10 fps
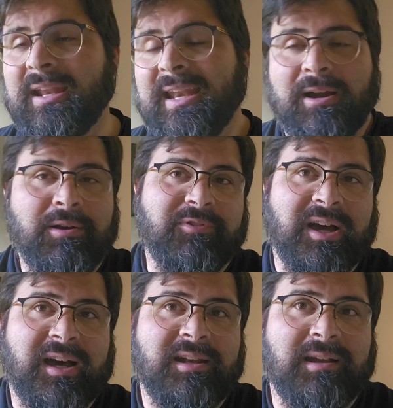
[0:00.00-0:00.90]
And now I've
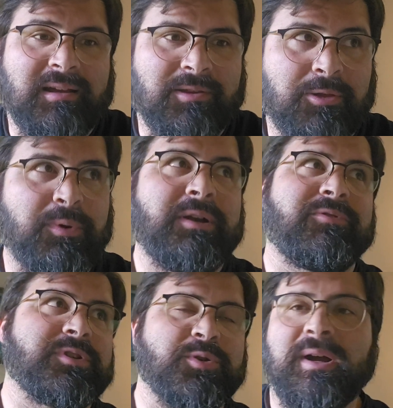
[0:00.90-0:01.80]
got 3
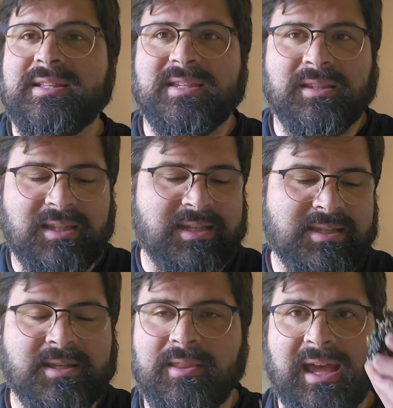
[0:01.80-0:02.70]
different squads at
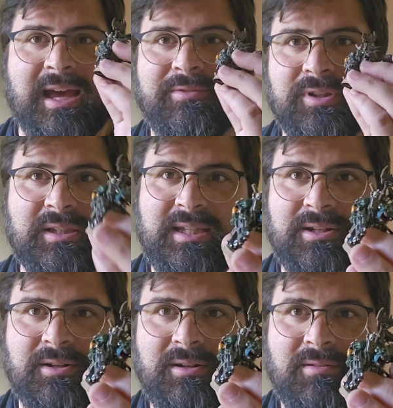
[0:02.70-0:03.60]
least that have a
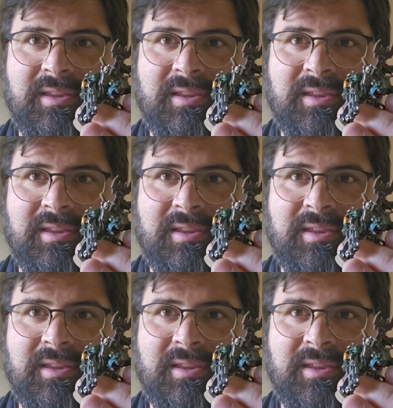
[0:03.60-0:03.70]
leader